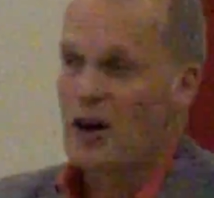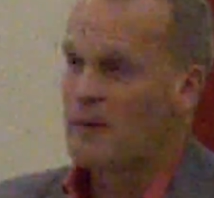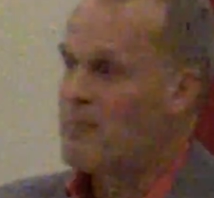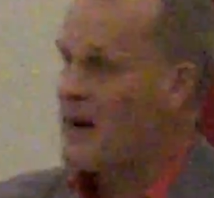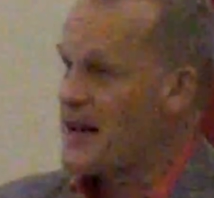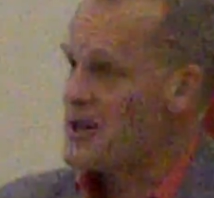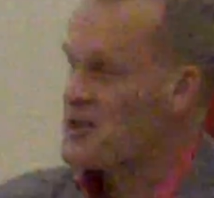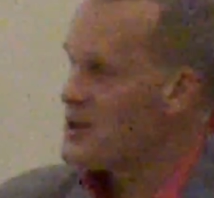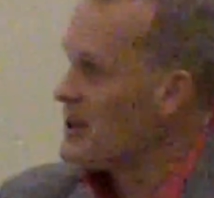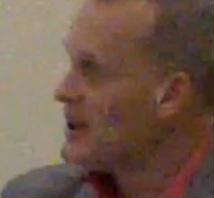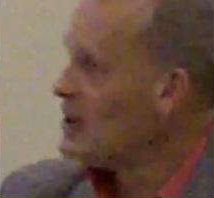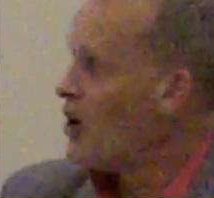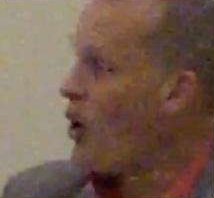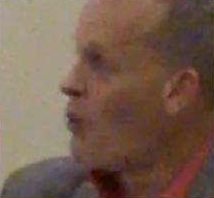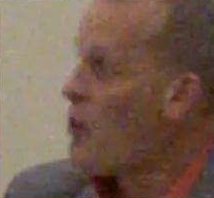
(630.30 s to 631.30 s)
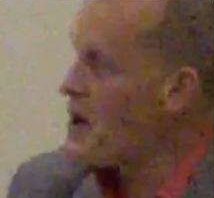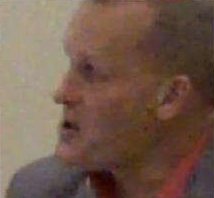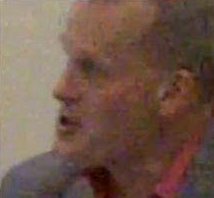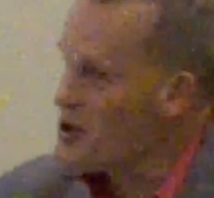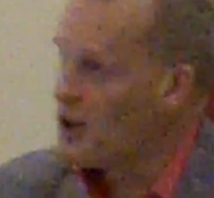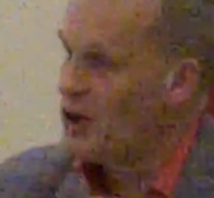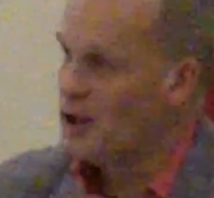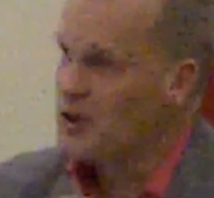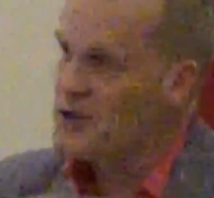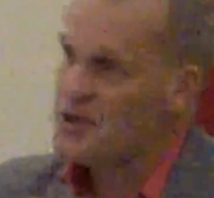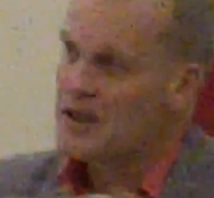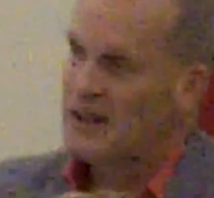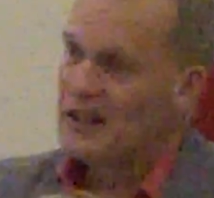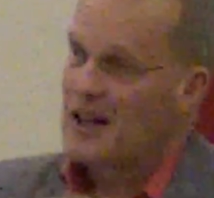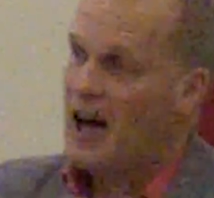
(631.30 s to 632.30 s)
work best on which
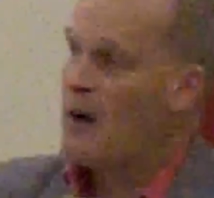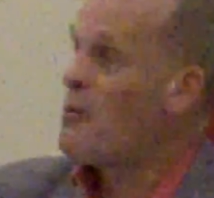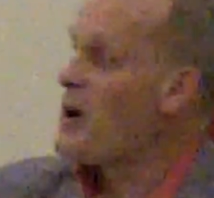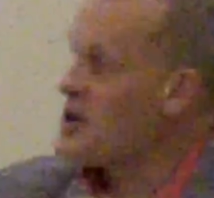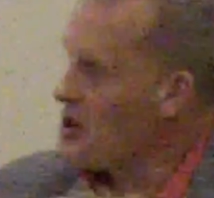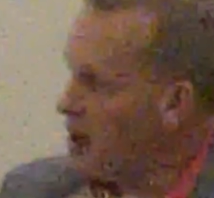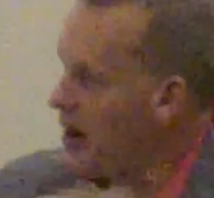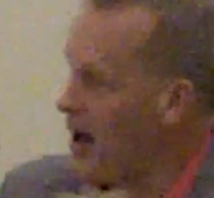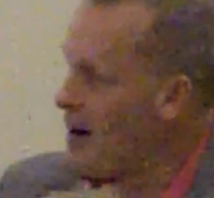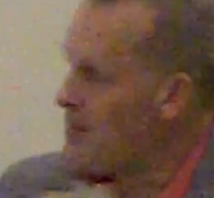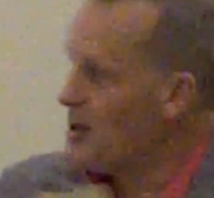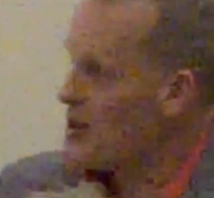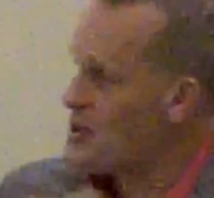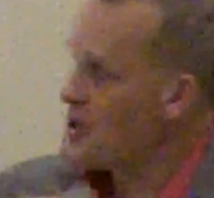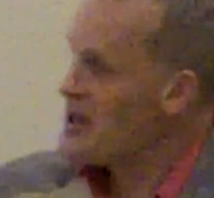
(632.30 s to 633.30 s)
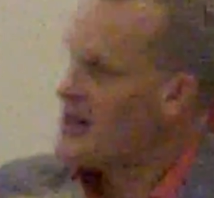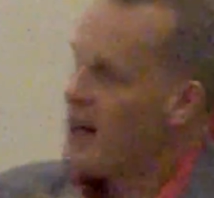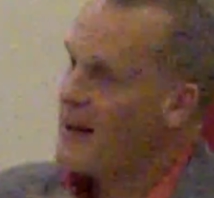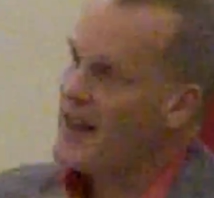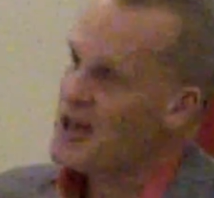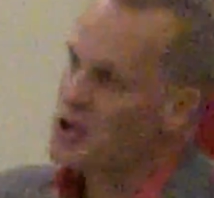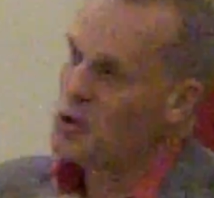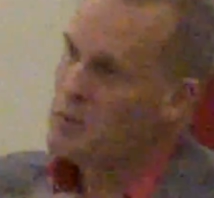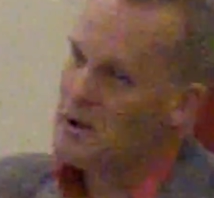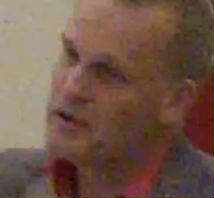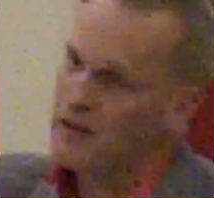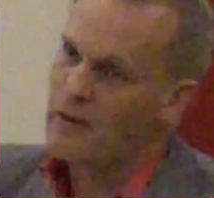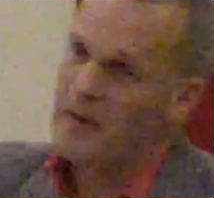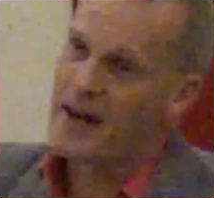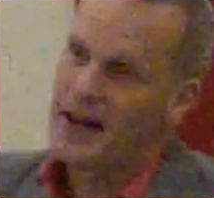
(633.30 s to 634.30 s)
soils and which climates. And that's
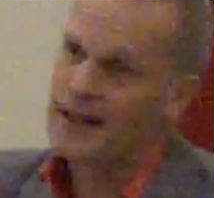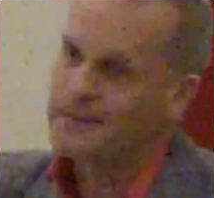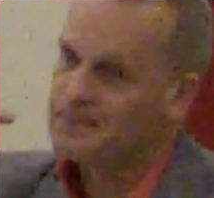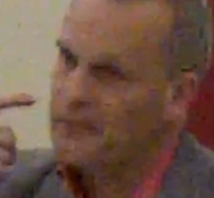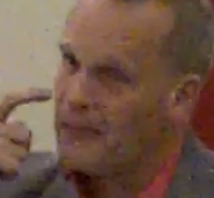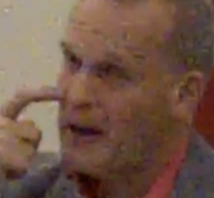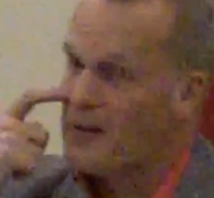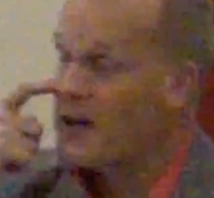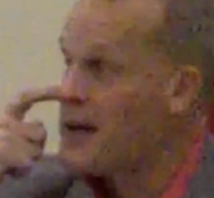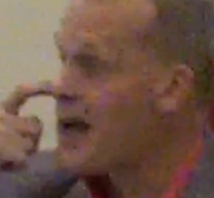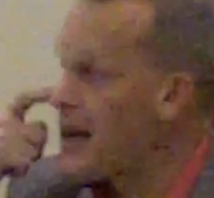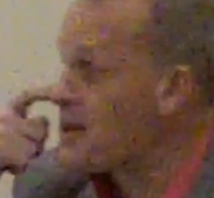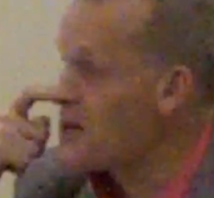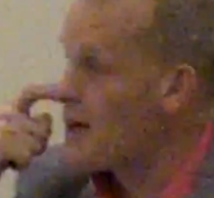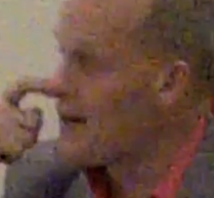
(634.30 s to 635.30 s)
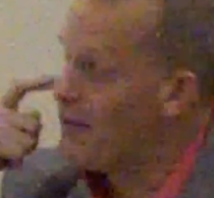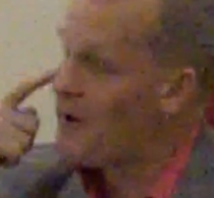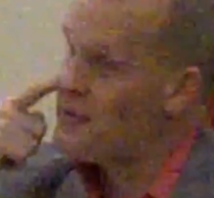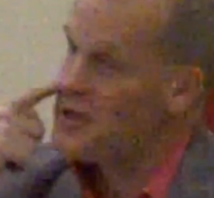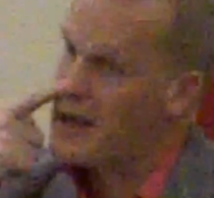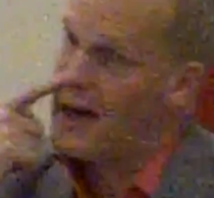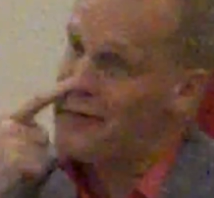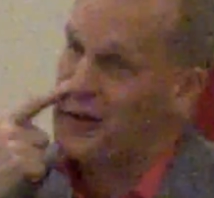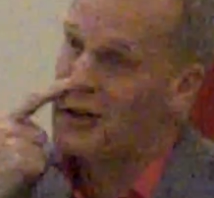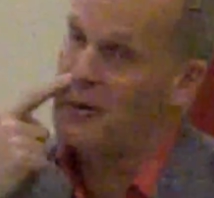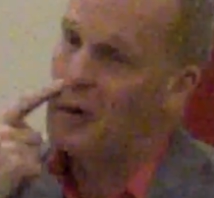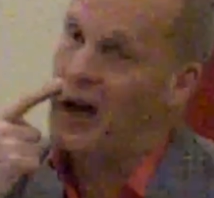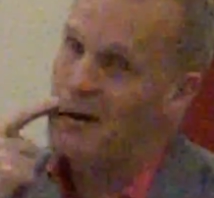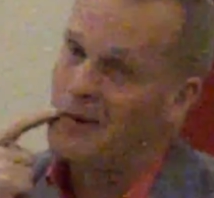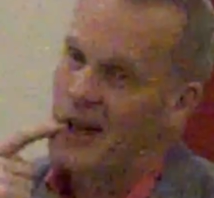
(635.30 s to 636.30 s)
almost, for me, the next level of South
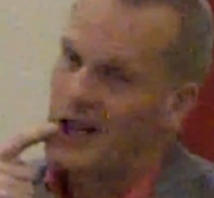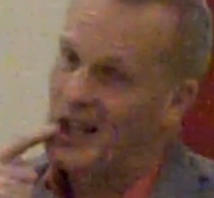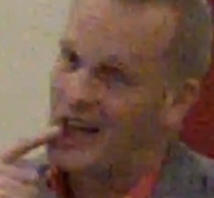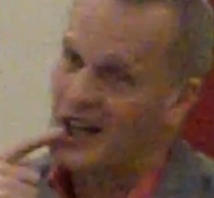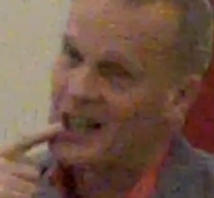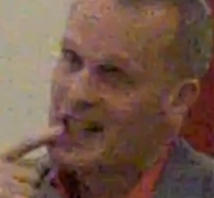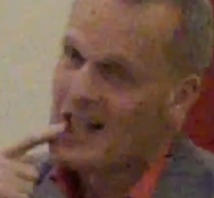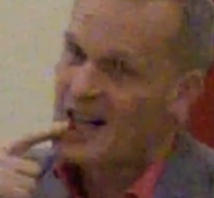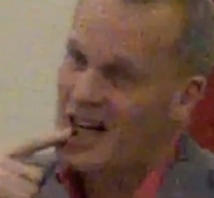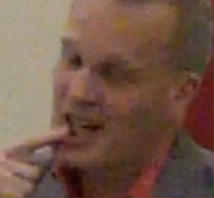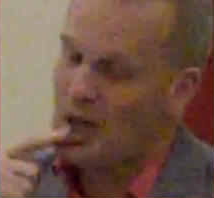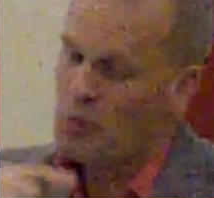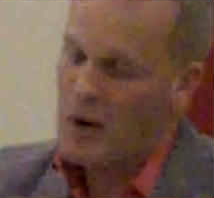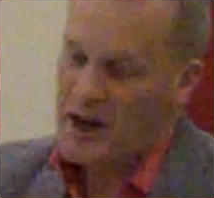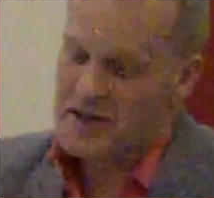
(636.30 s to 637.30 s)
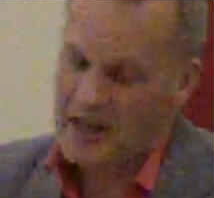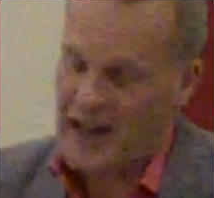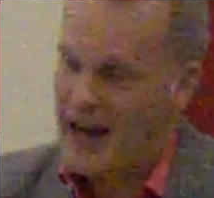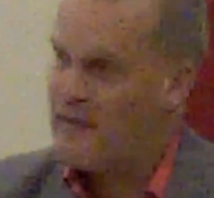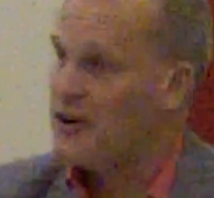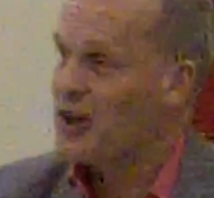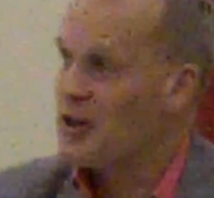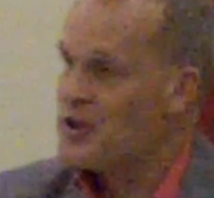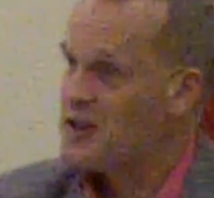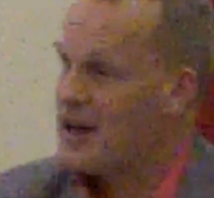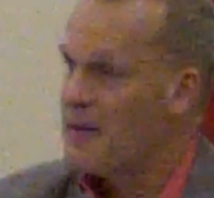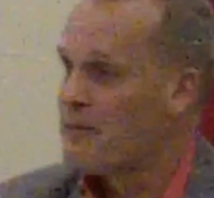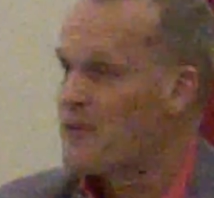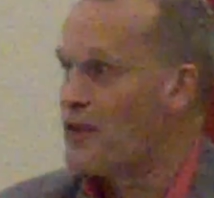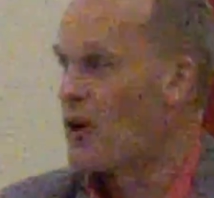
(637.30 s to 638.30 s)
African winemaking. I think where South Africa has
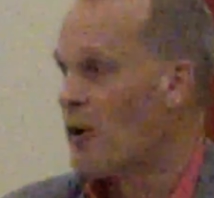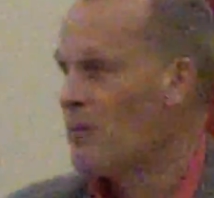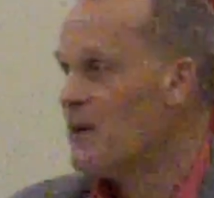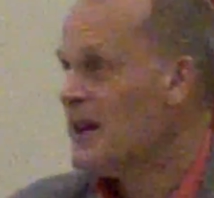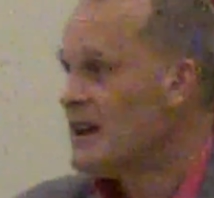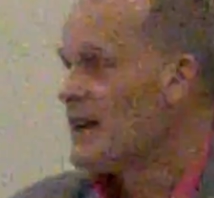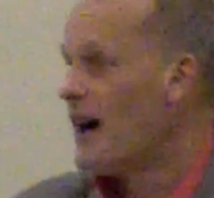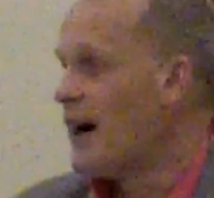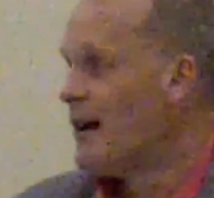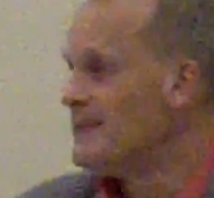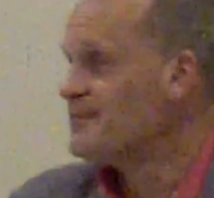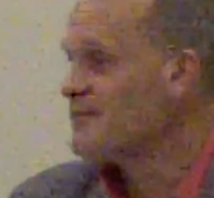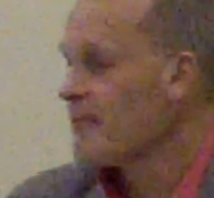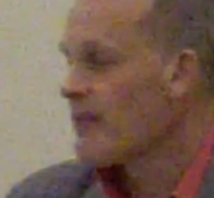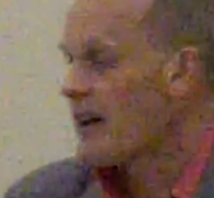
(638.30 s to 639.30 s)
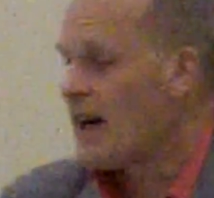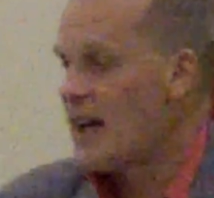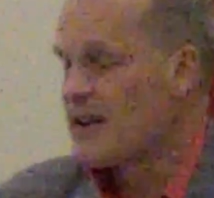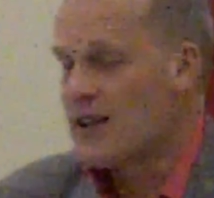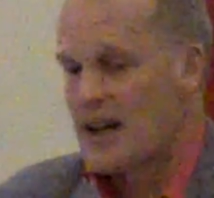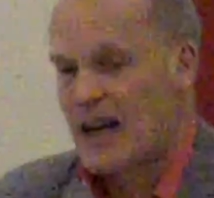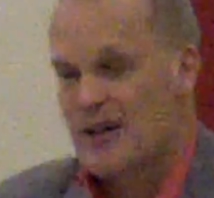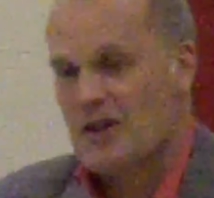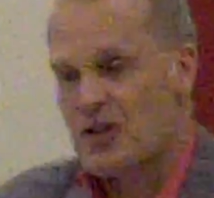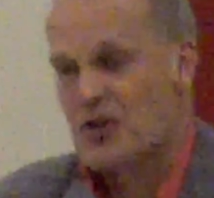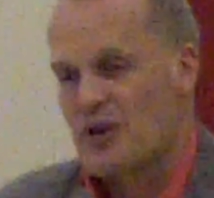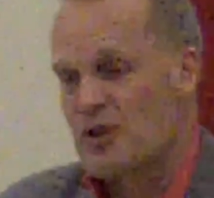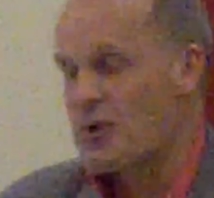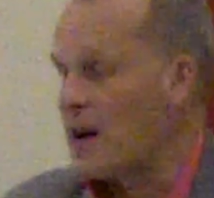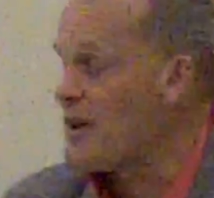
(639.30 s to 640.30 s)
come from in the
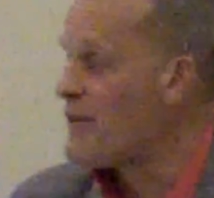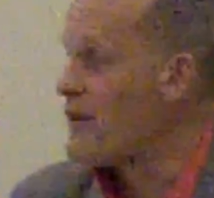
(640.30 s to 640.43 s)
sort of